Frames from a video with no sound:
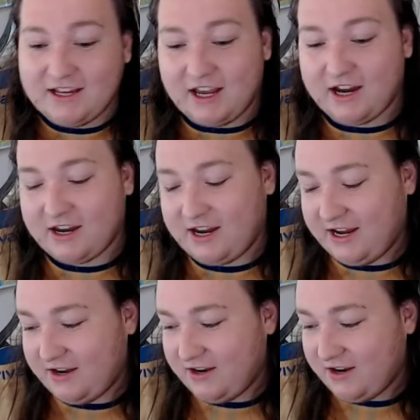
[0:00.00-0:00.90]

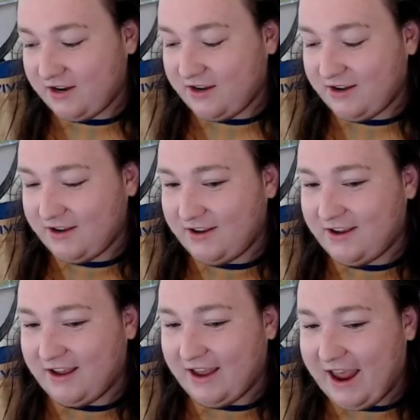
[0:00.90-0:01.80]
kid,
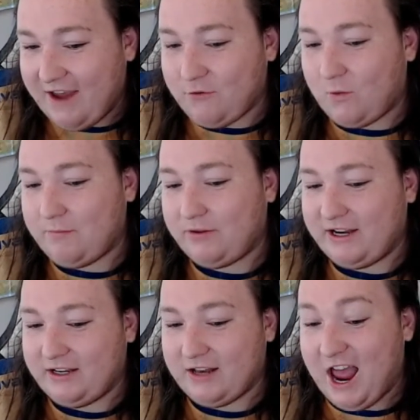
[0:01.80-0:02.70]
everyone
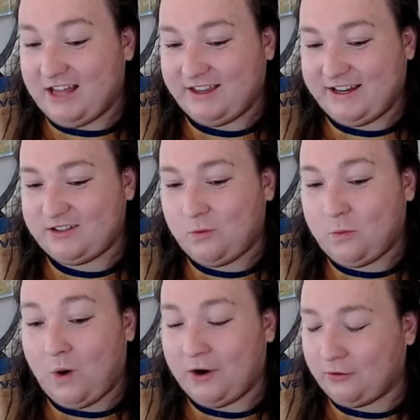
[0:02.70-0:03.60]
played at least
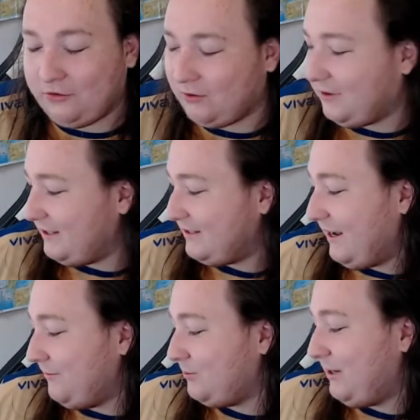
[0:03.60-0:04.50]
1 or 2 of these
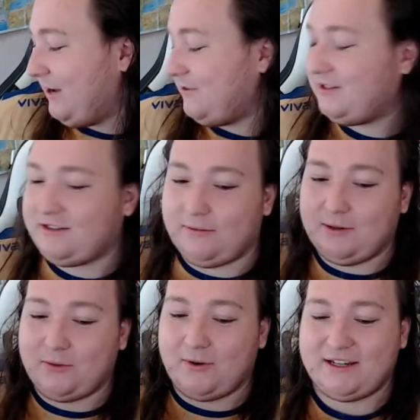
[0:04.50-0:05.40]
games. We have
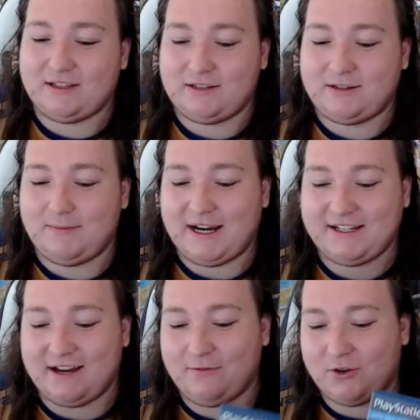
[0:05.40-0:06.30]
WWE
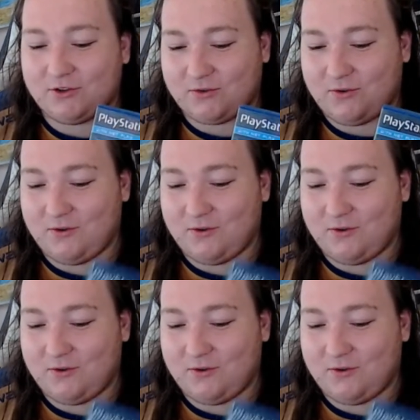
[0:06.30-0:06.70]
Smackdown vs. Raw.